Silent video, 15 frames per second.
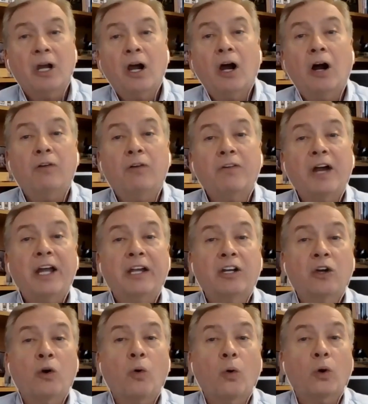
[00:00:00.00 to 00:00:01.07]
of a
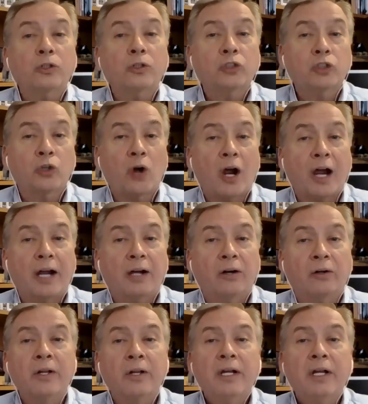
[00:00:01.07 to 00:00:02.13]
court
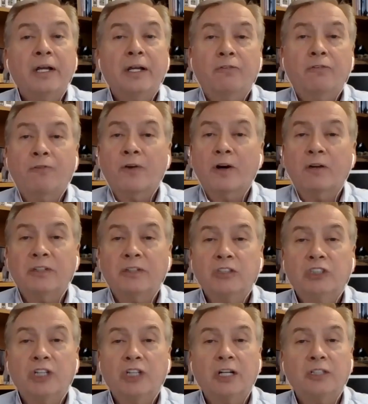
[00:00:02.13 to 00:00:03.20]
trial in front of a
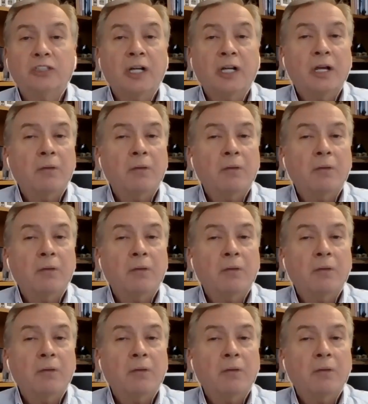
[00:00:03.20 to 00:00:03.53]
judge.